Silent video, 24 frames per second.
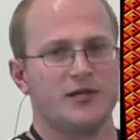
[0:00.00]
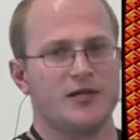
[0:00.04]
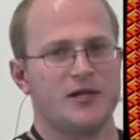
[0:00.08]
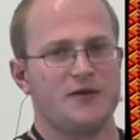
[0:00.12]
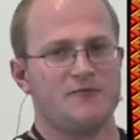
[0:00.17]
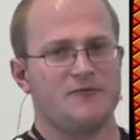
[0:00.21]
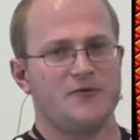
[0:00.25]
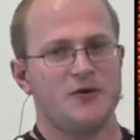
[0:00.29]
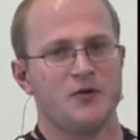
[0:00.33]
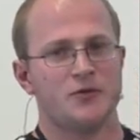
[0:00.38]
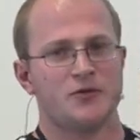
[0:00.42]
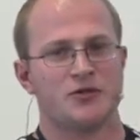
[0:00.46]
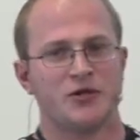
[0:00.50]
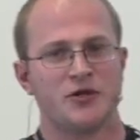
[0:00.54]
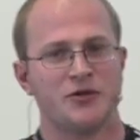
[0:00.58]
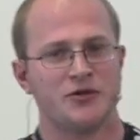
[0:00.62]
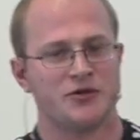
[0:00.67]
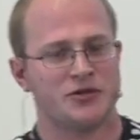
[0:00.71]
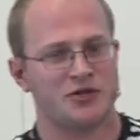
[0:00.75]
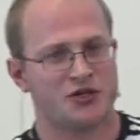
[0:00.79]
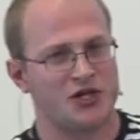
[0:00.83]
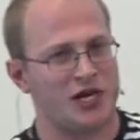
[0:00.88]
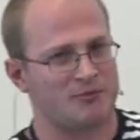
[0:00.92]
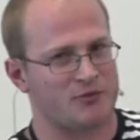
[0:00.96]
if you turn
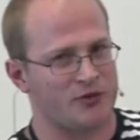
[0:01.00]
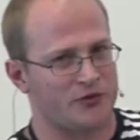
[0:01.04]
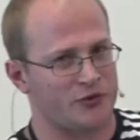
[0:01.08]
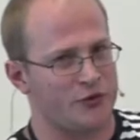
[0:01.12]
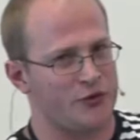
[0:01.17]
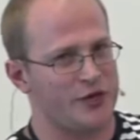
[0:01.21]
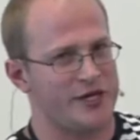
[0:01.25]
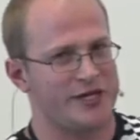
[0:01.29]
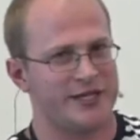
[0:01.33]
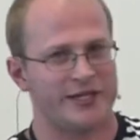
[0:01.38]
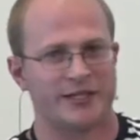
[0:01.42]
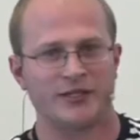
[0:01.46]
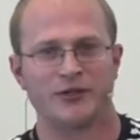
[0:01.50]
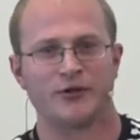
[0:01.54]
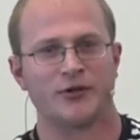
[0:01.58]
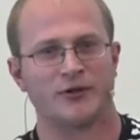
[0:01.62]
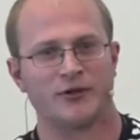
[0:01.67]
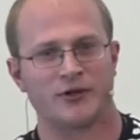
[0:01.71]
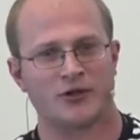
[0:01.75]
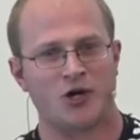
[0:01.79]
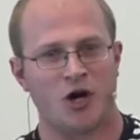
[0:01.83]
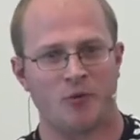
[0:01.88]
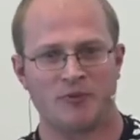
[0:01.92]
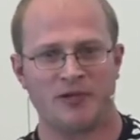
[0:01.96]
to chapter 3 in
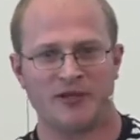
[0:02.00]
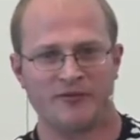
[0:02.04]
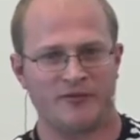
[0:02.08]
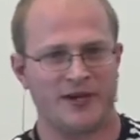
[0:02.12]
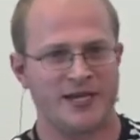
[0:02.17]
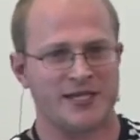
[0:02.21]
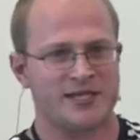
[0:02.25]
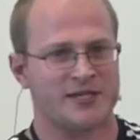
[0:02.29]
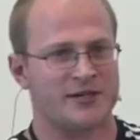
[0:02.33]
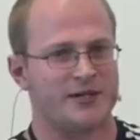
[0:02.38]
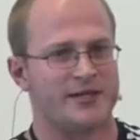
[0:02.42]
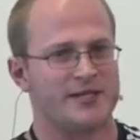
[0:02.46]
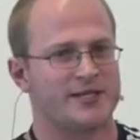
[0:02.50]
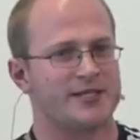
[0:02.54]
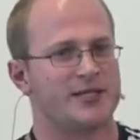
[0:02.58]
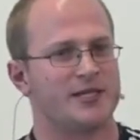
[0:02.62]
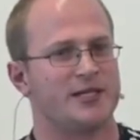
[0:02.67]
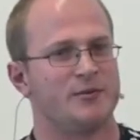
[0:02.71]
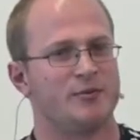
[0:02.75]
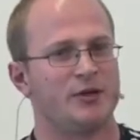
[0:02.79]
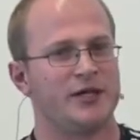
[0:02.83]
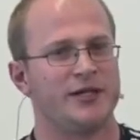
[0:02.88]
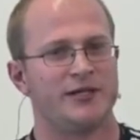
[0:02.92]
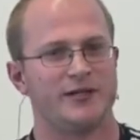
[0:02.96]
your copy of
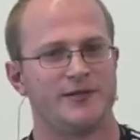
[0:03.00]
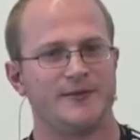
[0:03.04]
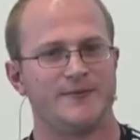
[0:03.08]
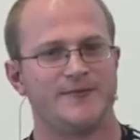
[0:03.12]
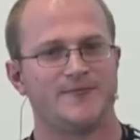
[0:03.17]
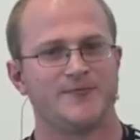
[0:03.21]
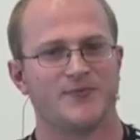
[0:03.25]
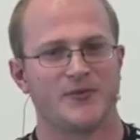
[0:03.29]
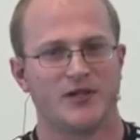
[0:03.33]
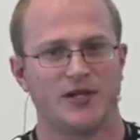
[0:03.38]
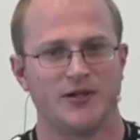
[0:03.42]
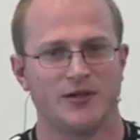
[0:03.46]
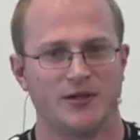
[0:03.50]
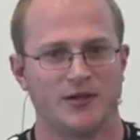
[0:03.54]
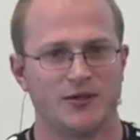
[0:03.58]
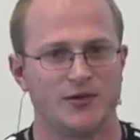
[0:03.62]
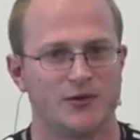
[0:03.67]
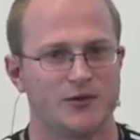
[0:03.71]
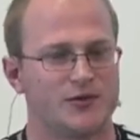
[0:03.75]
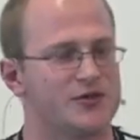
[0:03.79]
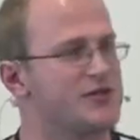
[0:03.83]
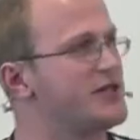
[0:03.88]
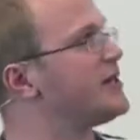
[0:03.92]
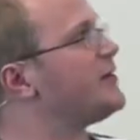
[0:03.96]
SICP,
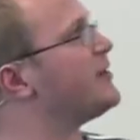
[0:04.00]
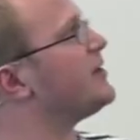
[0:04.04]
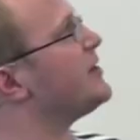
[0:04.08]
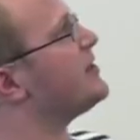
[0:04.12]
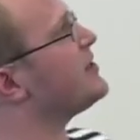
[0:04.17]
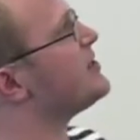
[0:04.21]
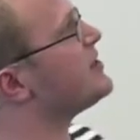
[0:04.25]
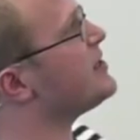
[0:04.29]
you will see that it